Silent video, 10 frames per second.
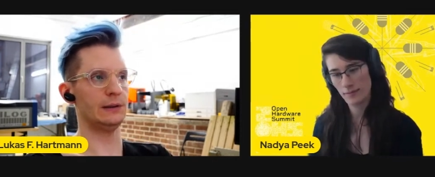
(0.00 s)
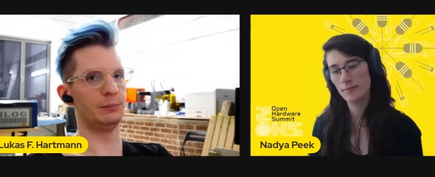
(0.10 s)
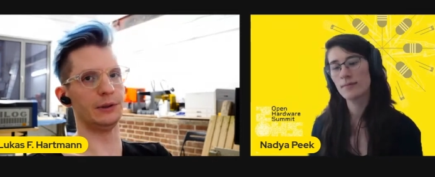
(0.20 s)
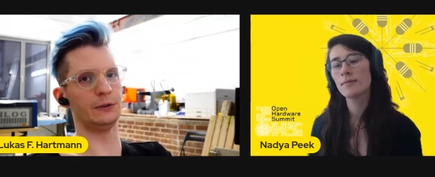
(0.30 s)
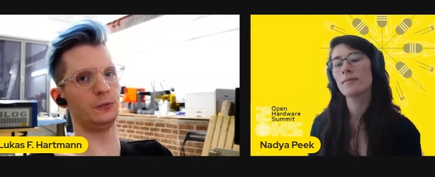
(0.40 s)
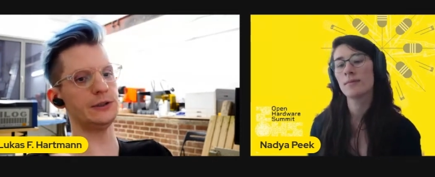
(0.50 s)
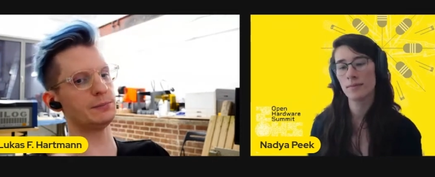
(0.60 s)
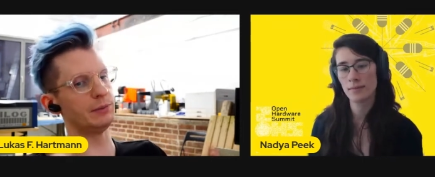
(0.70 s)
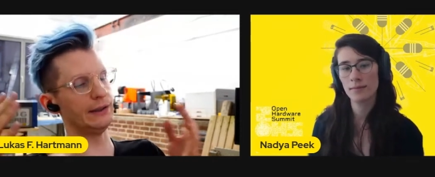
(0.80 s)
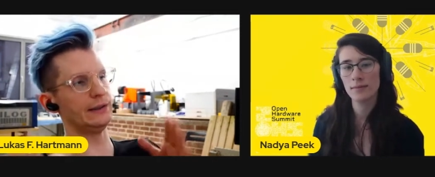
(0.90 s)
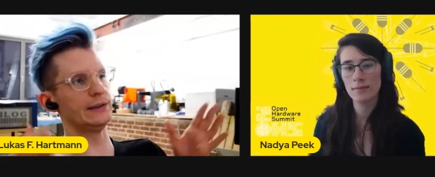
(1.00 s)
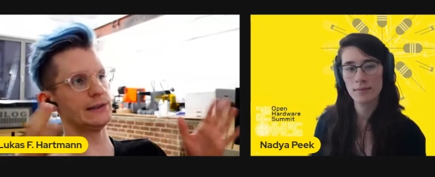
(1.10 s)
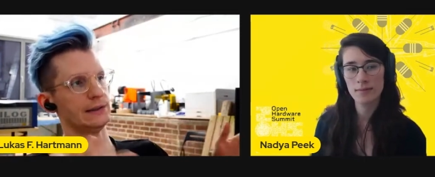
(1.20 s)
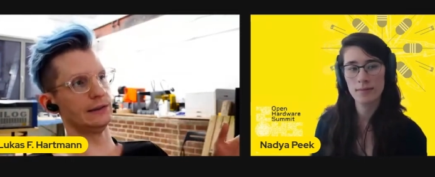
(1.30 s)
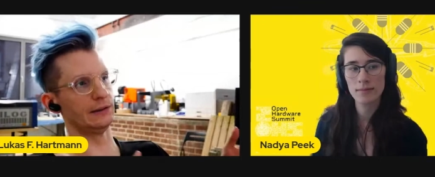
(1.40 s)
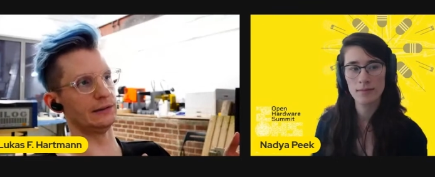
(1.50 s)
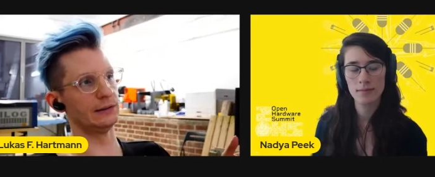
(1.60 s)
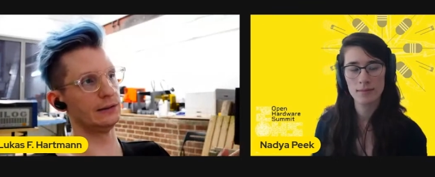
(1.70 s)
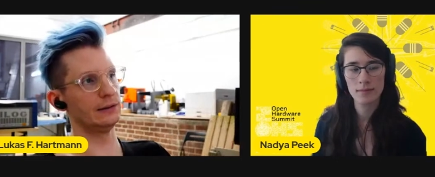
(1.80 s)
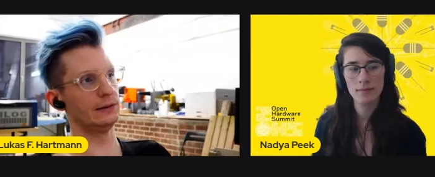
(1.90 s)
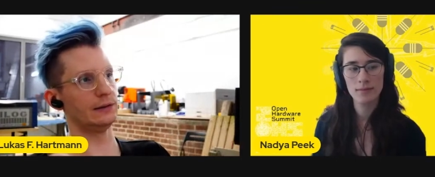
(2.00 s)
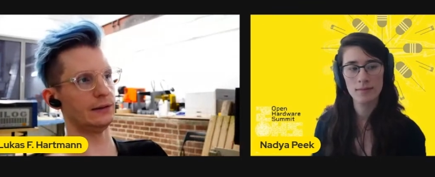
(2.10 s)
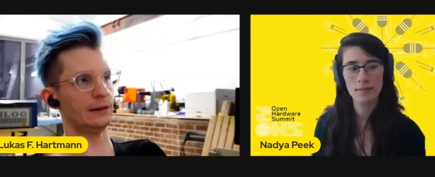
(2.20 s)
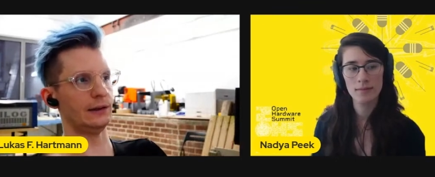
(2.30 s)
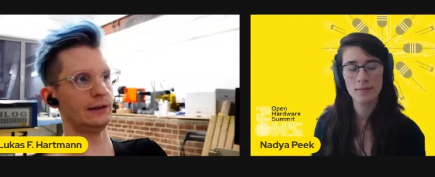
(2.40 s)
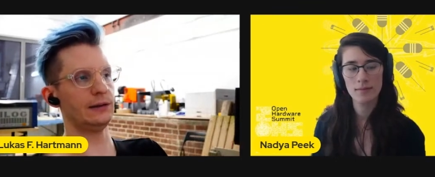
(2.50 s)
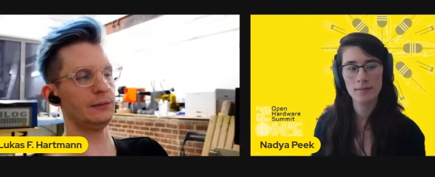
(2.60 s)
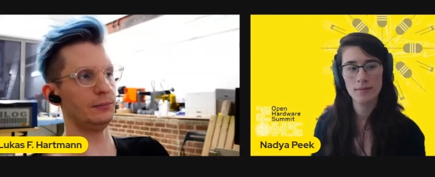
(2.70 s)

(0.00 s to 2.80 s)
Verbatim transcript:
Speaker 1: But we split this in like